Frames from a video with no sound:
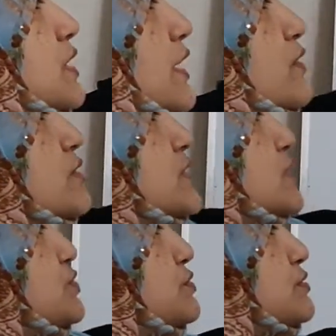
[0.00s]
according
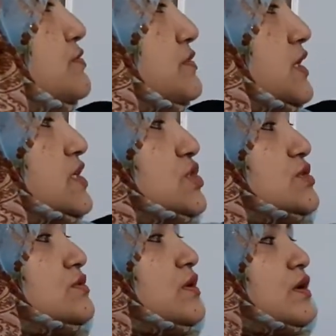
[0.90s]
to
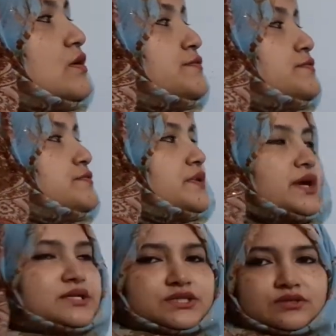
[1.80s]
direction of
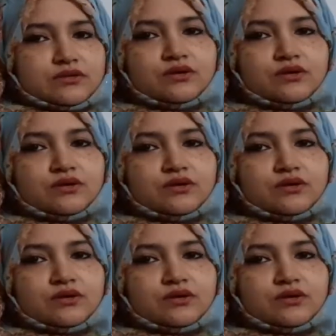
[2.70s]
reaction.